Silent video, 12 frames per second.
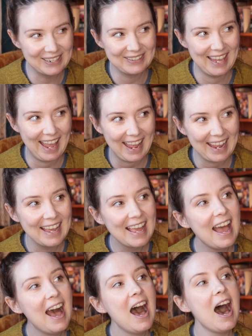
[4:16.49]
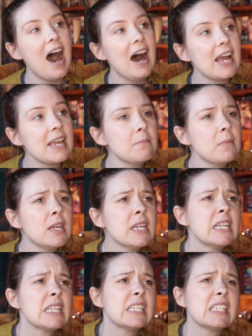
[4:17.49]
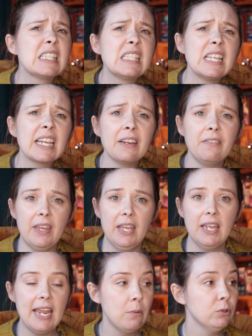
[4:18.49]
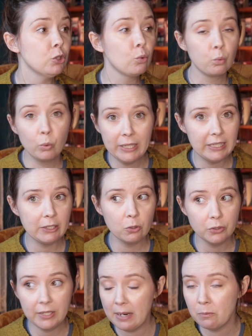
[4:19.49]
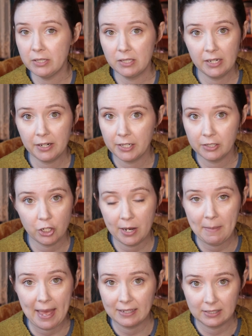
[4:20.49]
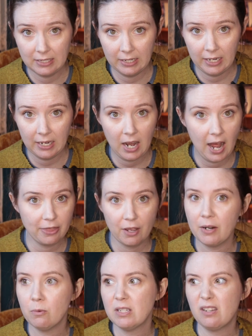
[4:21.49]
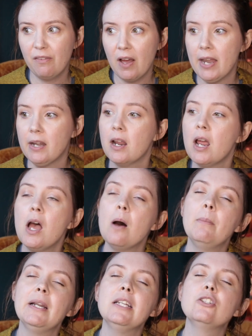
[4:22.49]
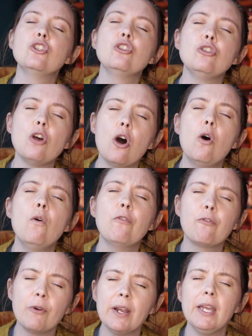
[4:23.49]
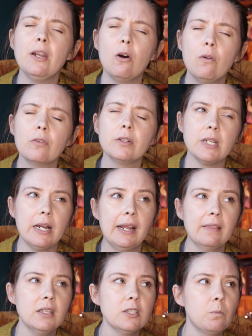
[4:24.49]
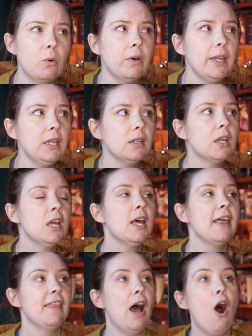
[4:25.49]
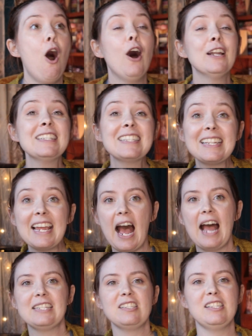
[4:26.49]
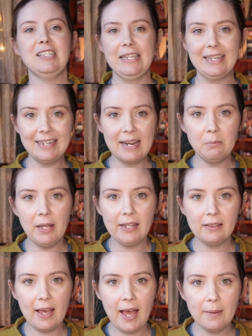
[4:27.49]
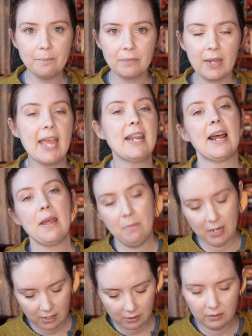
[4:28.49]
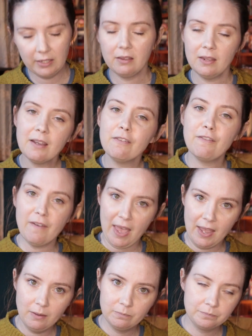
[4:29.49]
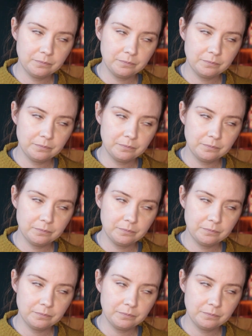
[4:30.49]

Okay, I'm sick of it. It was a really cool name when Sarah J. Maas did it. I thought it was fun, but it's so freaking overdone at this point that honestly, I see a name like that and I immediately think Fae,